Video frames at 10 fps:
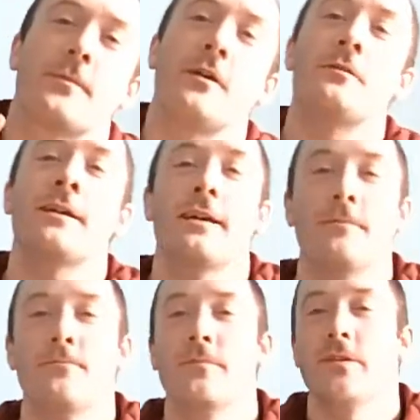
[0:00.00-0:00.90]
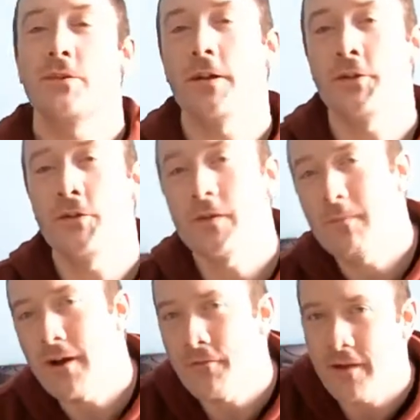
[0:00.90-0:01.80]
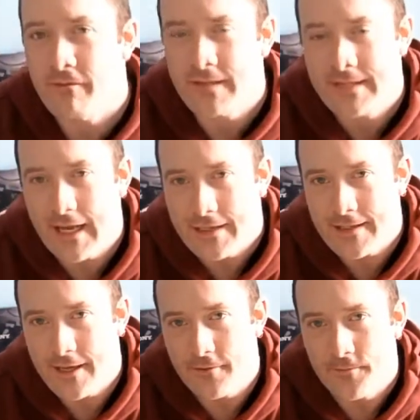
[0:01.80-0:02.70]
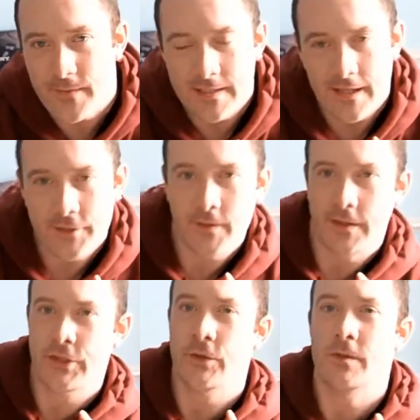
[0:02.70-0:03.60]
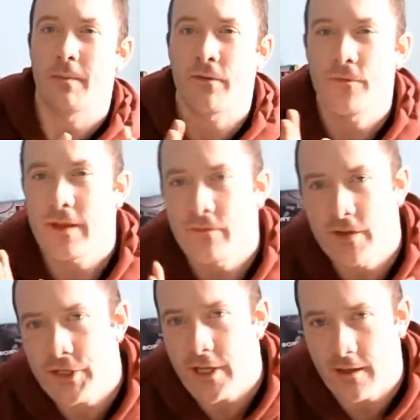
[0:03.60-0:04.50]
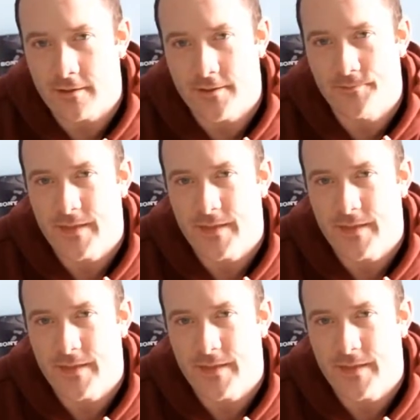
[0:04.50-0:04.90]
Okay. Trying to choose my favourite Saturn title is like trying to choose my favourite child.